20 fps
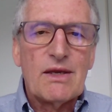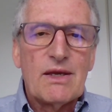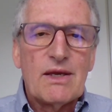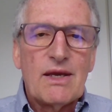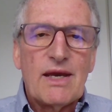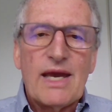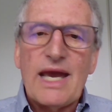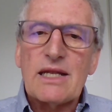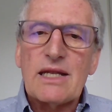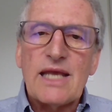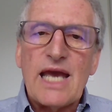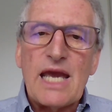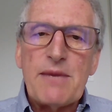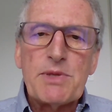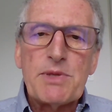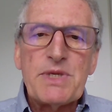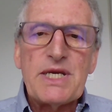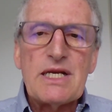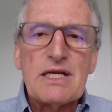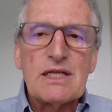Had Labor
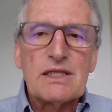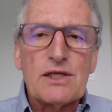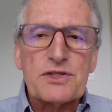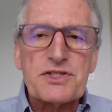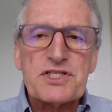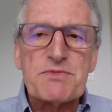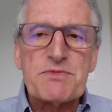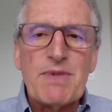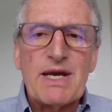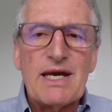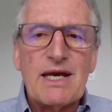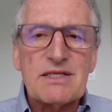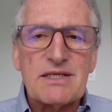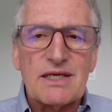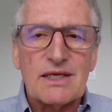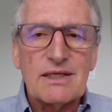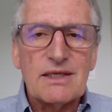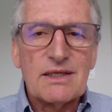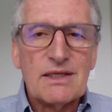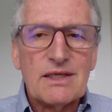been a lot
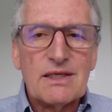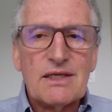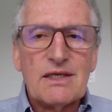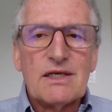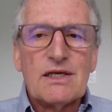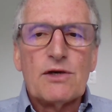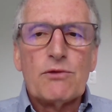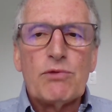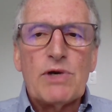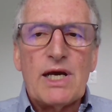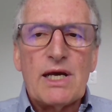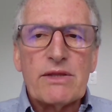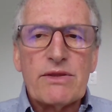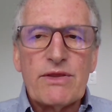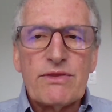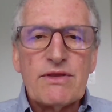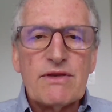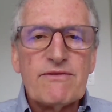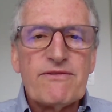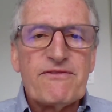smarter, rather
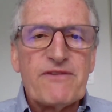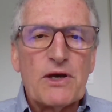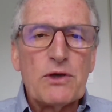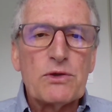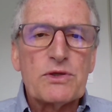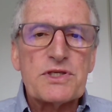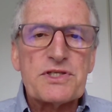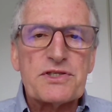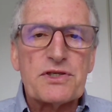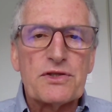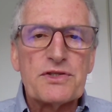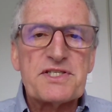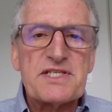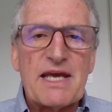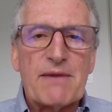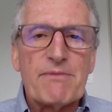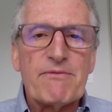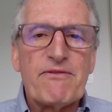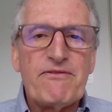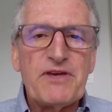than focus on
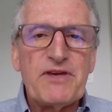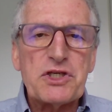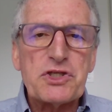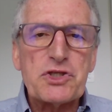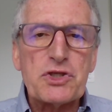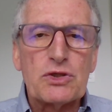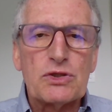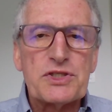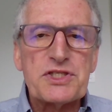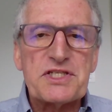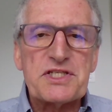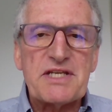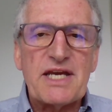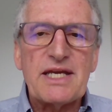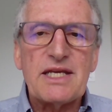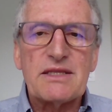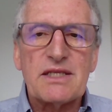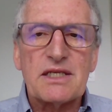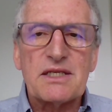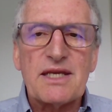some fictional
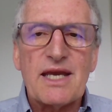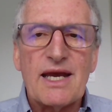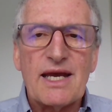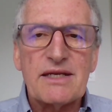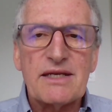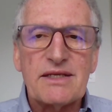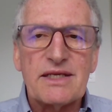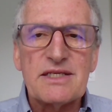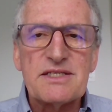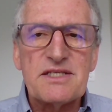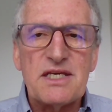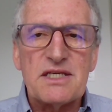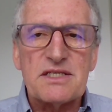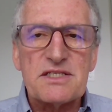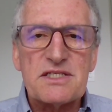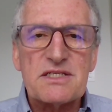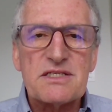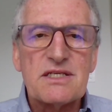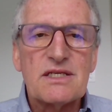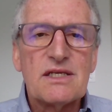state that can't
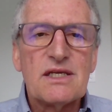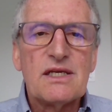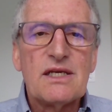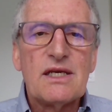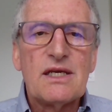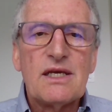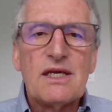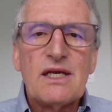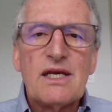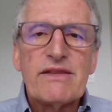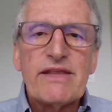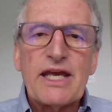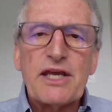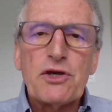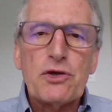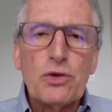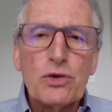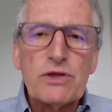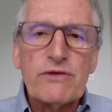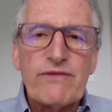exist, they
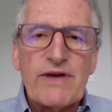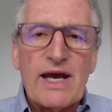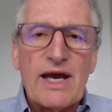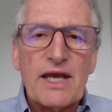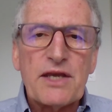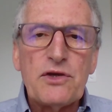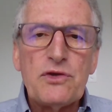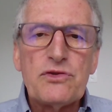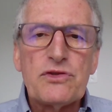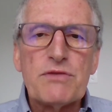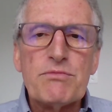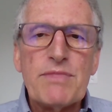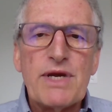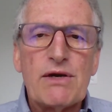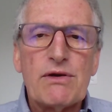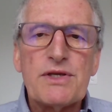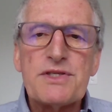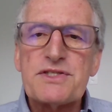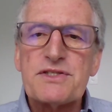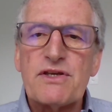could have argued the
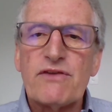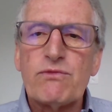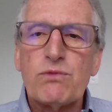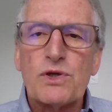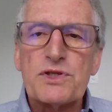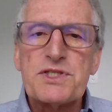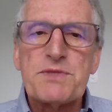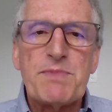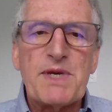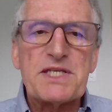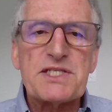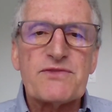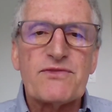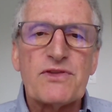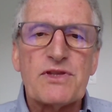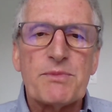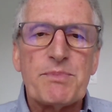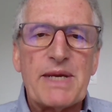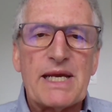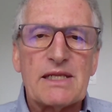merits of what's best for
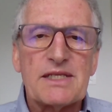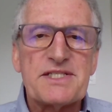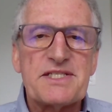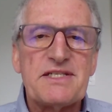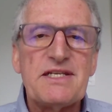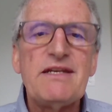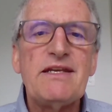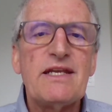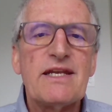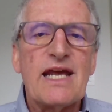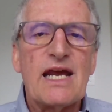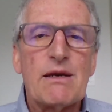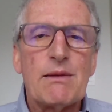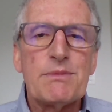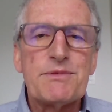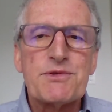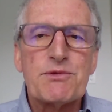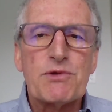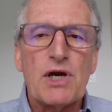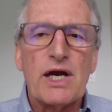the Palestinian
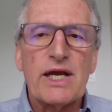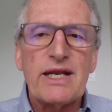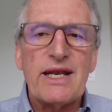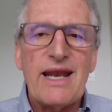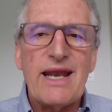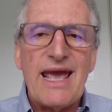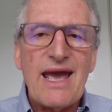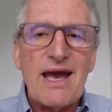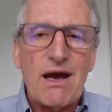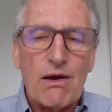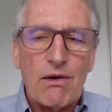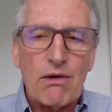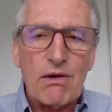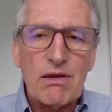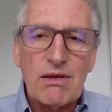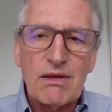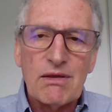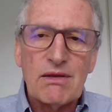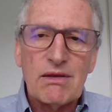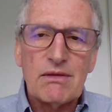Arabs right now
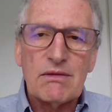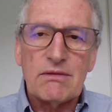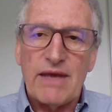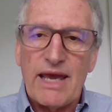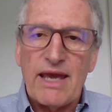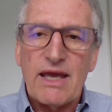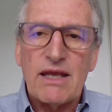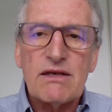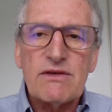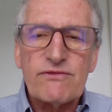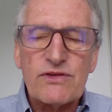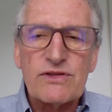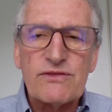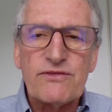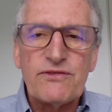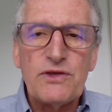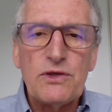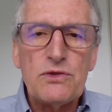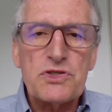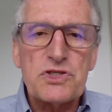and for the
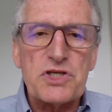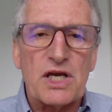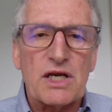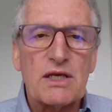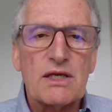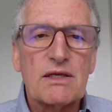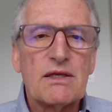future.